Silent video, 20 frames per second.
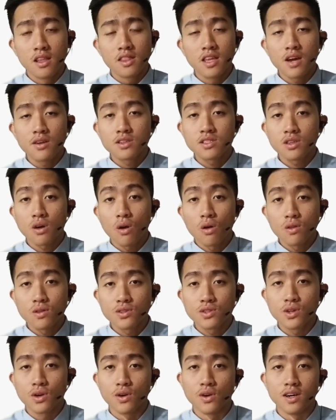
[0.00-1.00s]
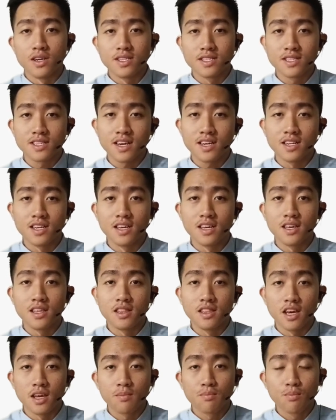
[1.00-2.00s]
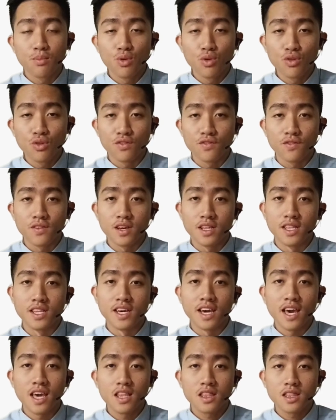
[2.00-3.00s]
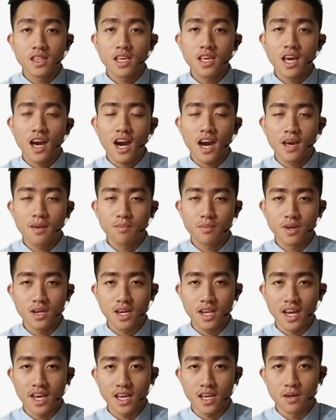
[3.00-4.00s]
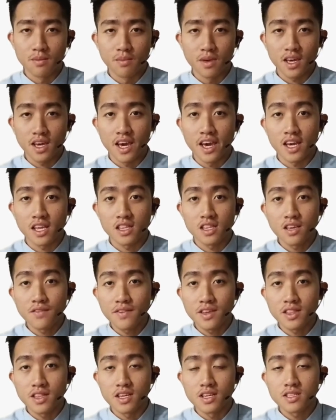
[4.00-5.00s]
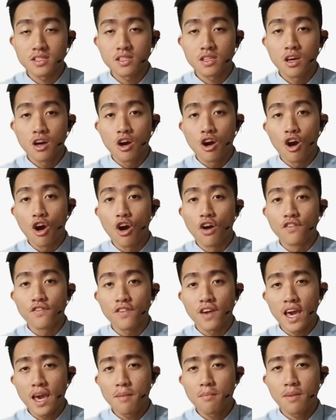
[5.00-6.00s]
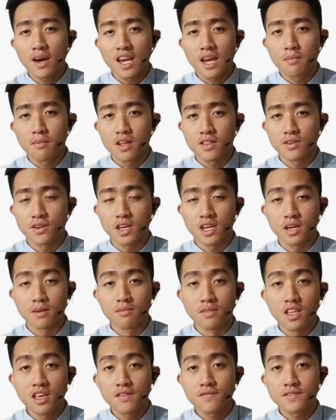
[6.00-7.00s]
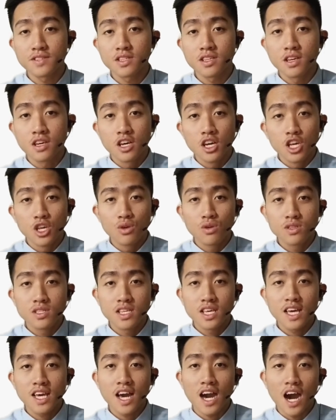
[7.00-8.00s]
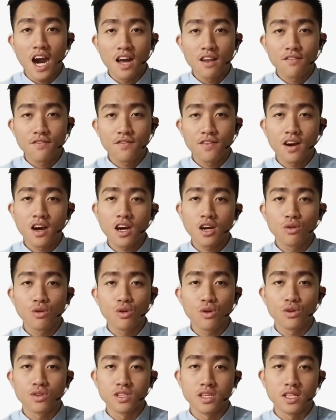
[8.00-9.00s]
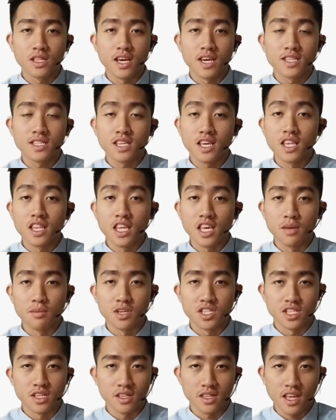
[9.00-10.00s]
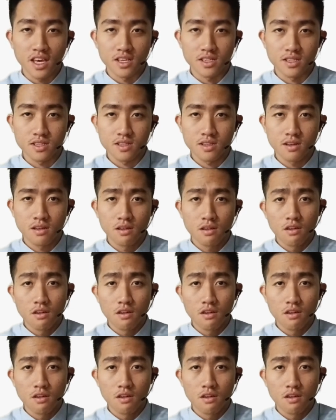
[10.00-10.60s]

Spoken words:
There is also a study that proved the anti-hyperglycemic activities of M. malabathrium leaves using alpha-glucosidase inhibition test.